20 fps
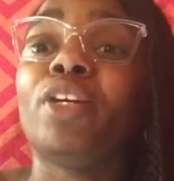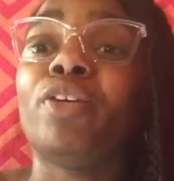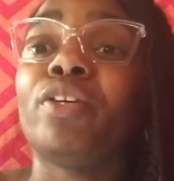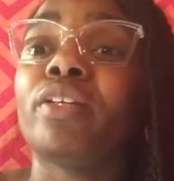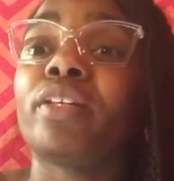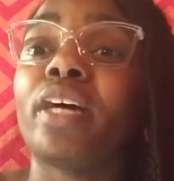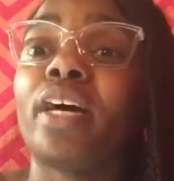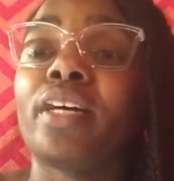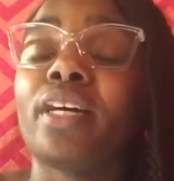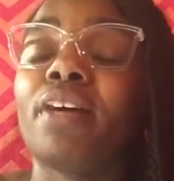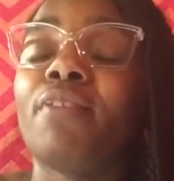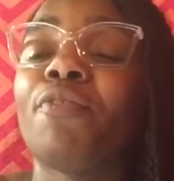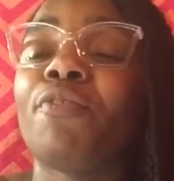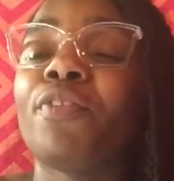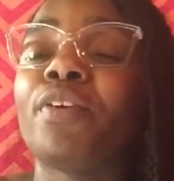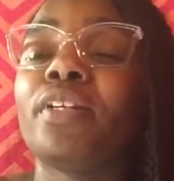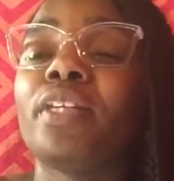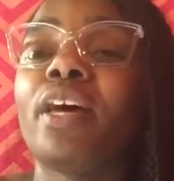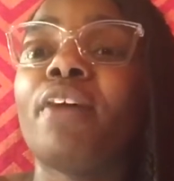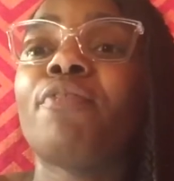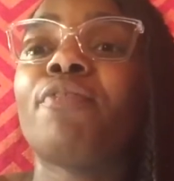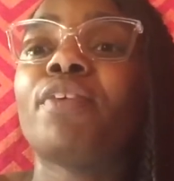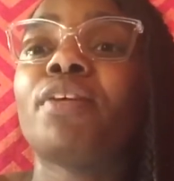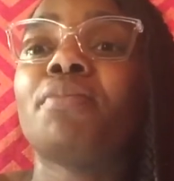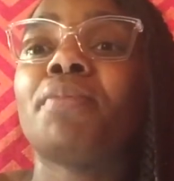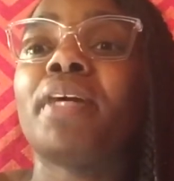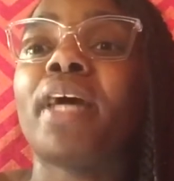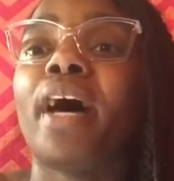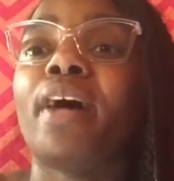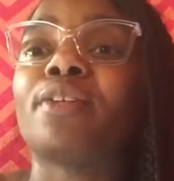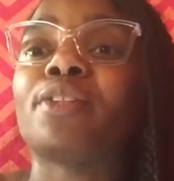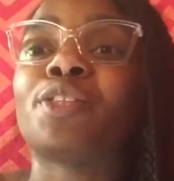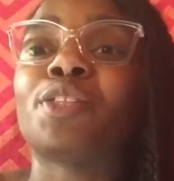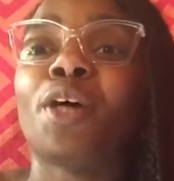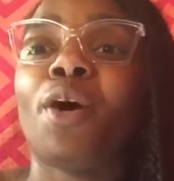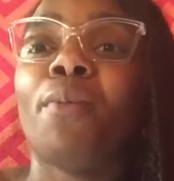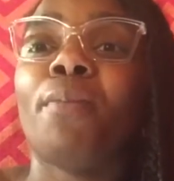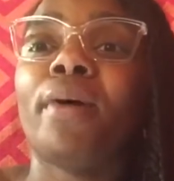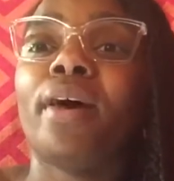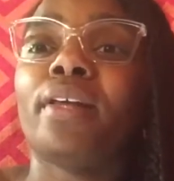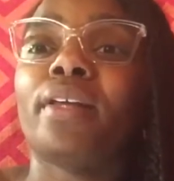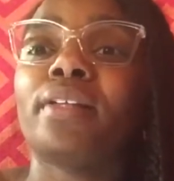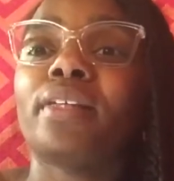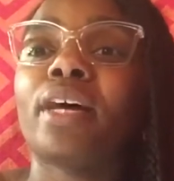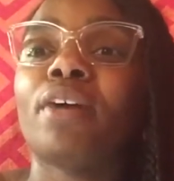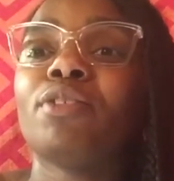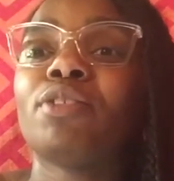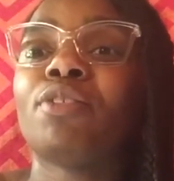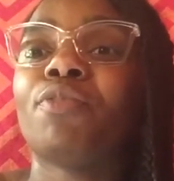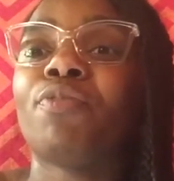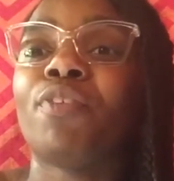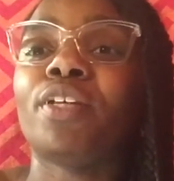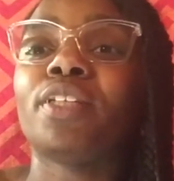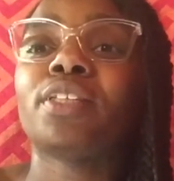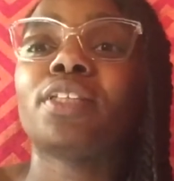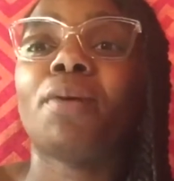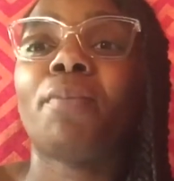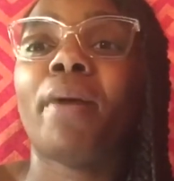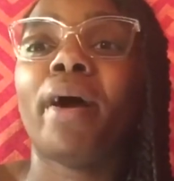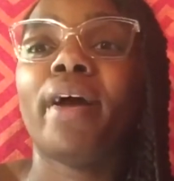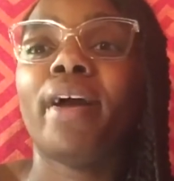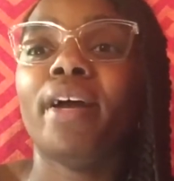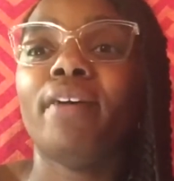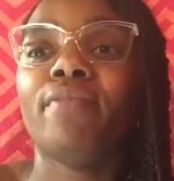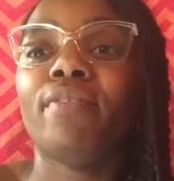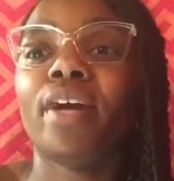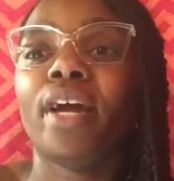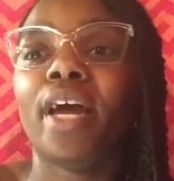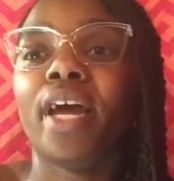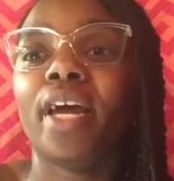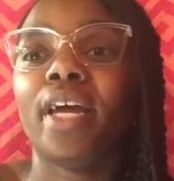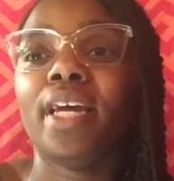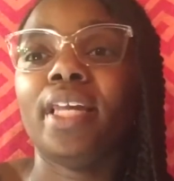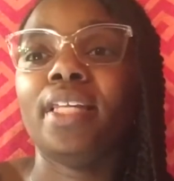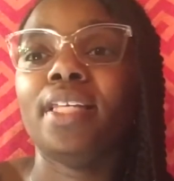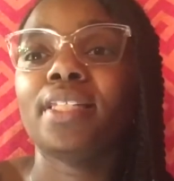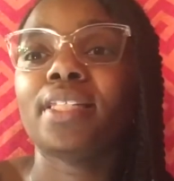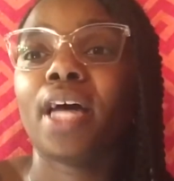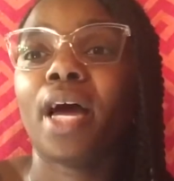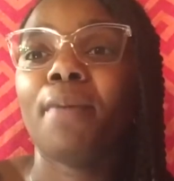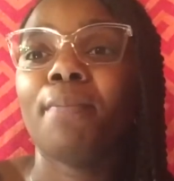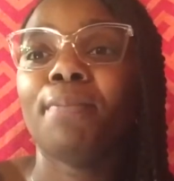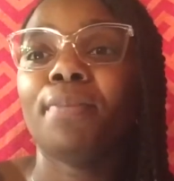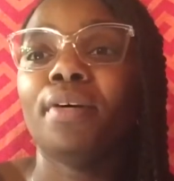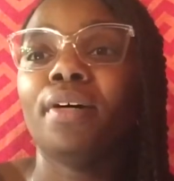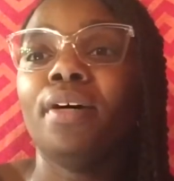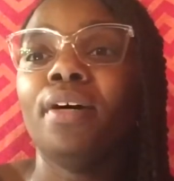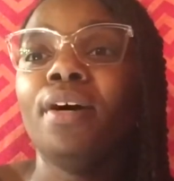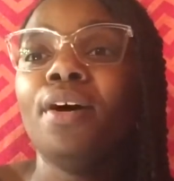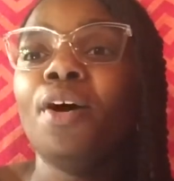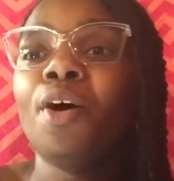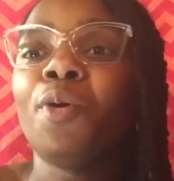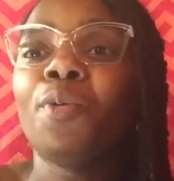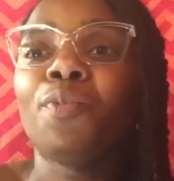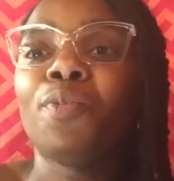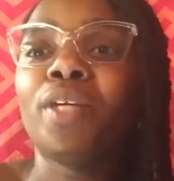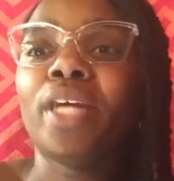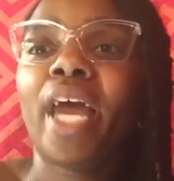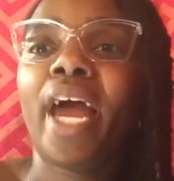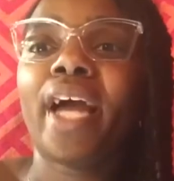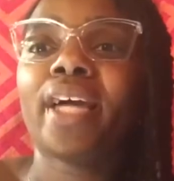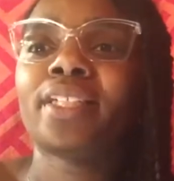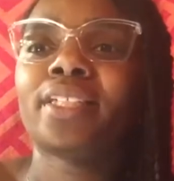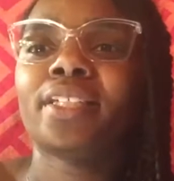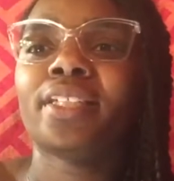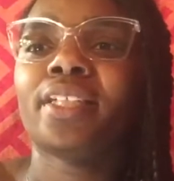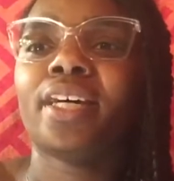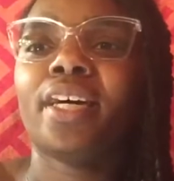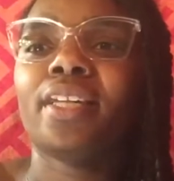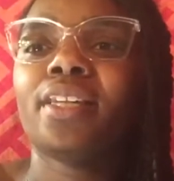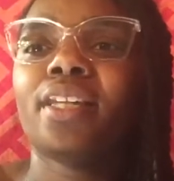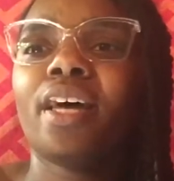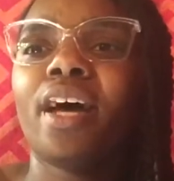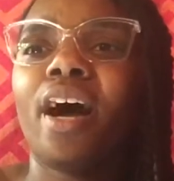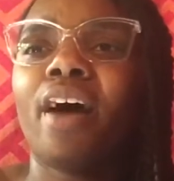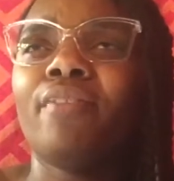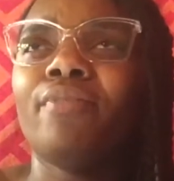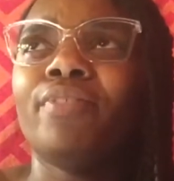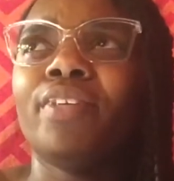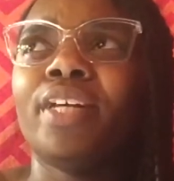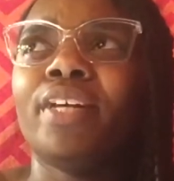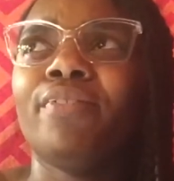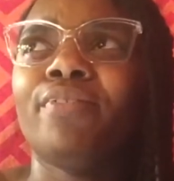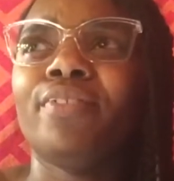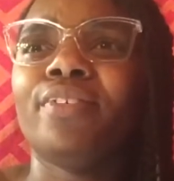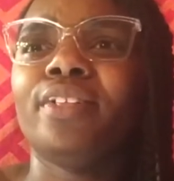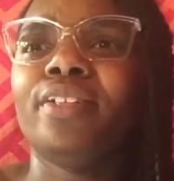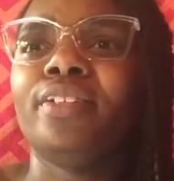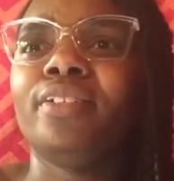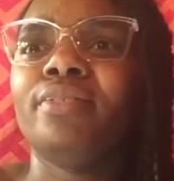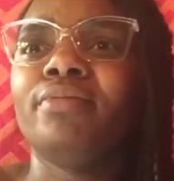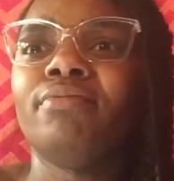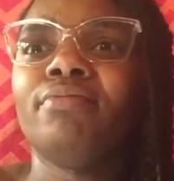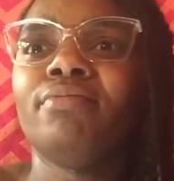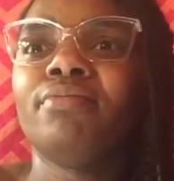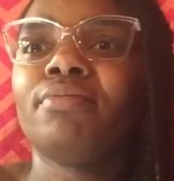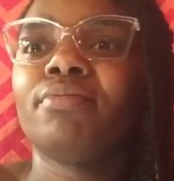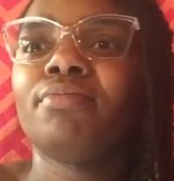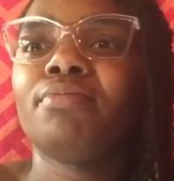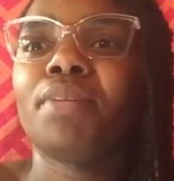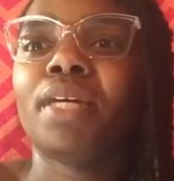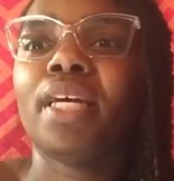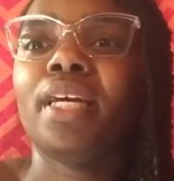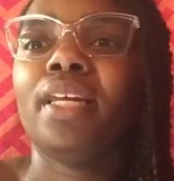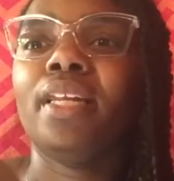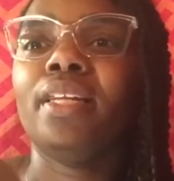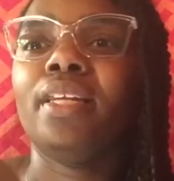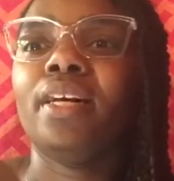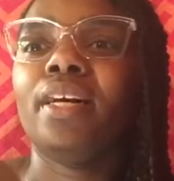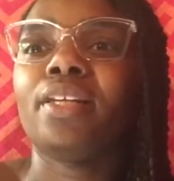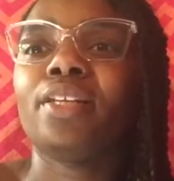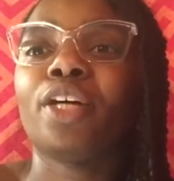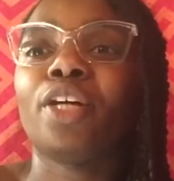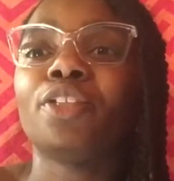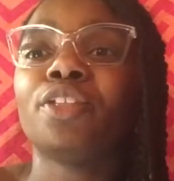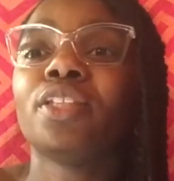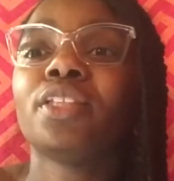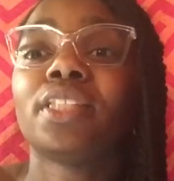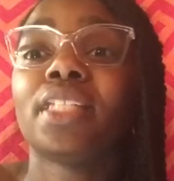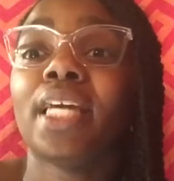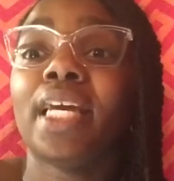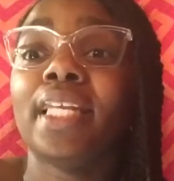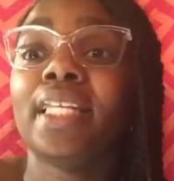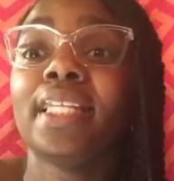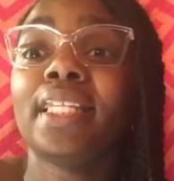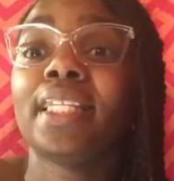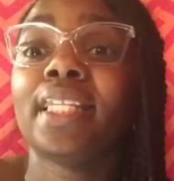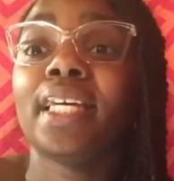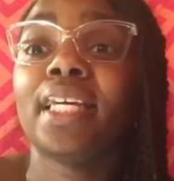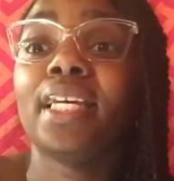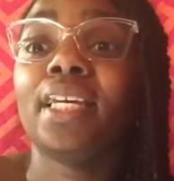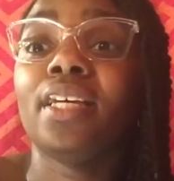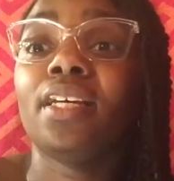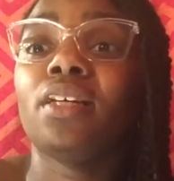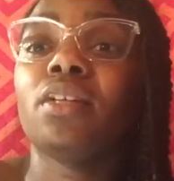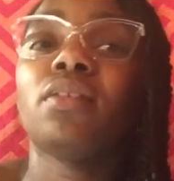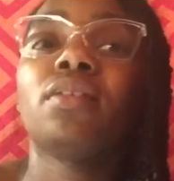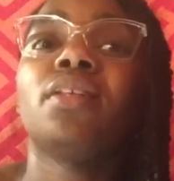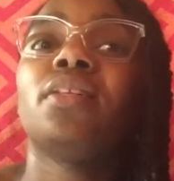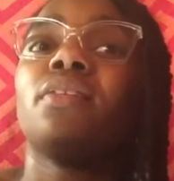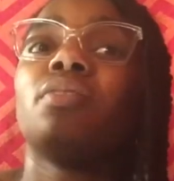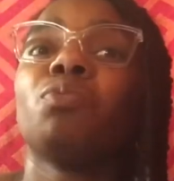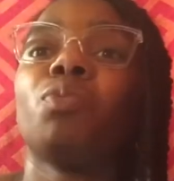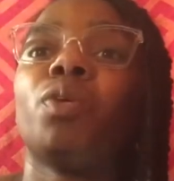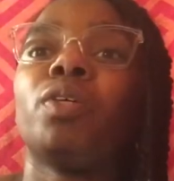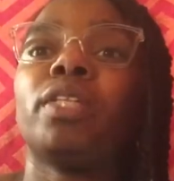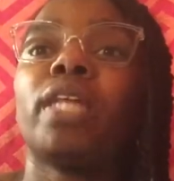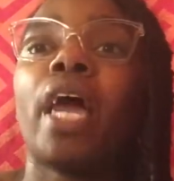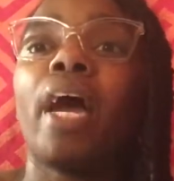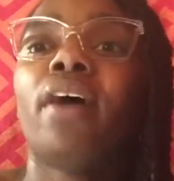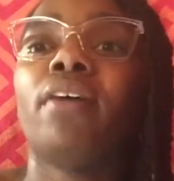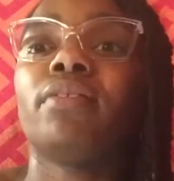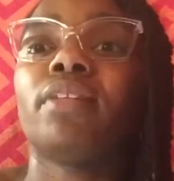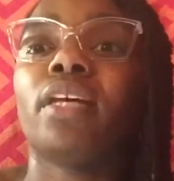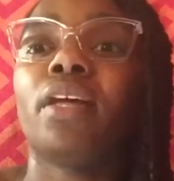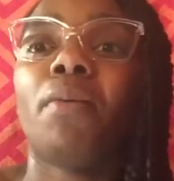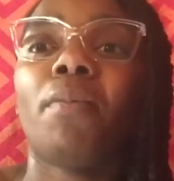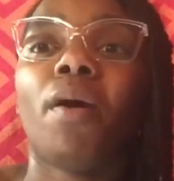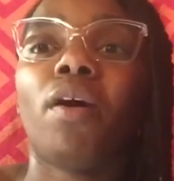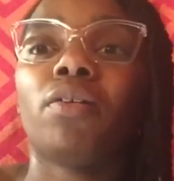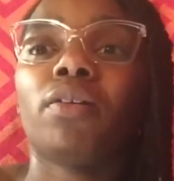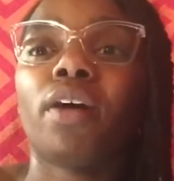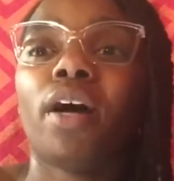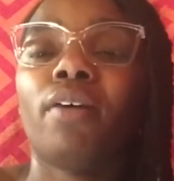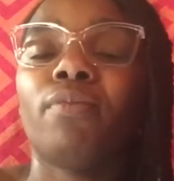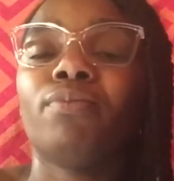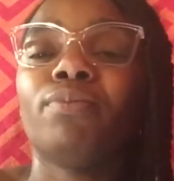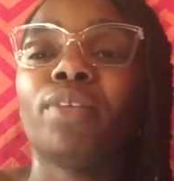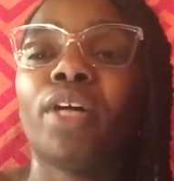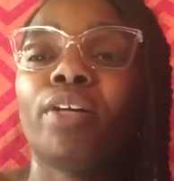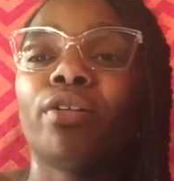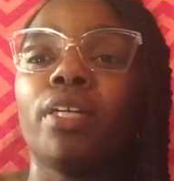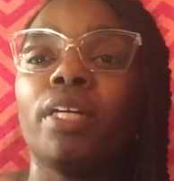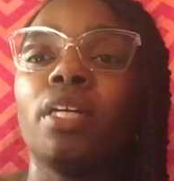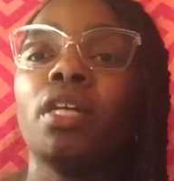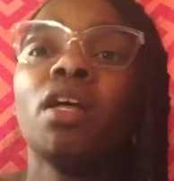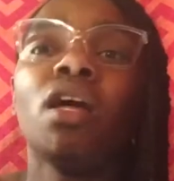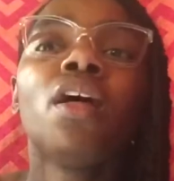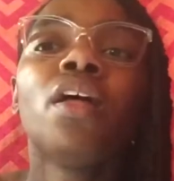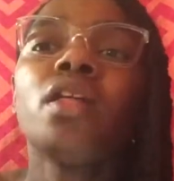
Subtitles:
it. Like, that freaked me out so bad. Like, that was the first time I ever had any type of reaction like that. I've never been allergic to anything. Well, now that I'm older, I'm learning.